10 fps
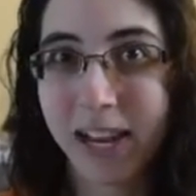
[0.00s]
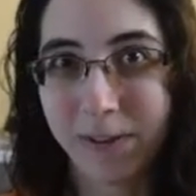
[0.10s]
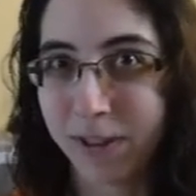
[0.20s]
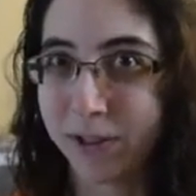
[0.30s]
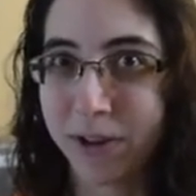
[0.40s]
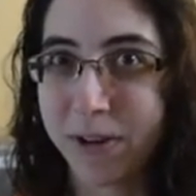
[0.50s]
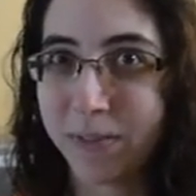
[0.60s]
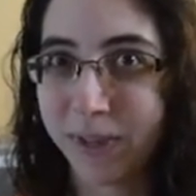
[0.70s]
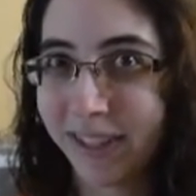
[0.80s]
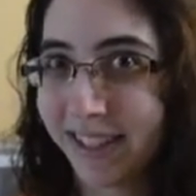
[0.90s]
Have I drawn
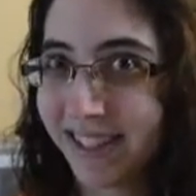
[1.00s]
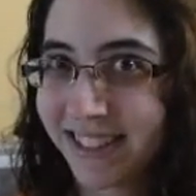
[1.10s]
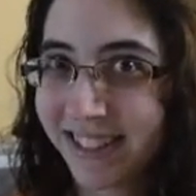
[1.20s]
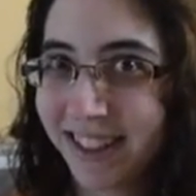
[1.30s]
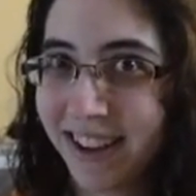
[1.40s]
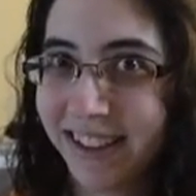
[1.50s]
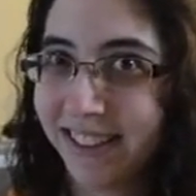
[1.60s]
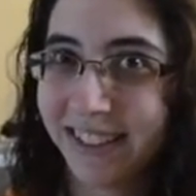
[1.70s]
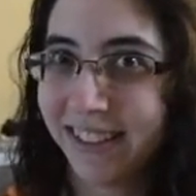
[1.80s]
buildings a lot?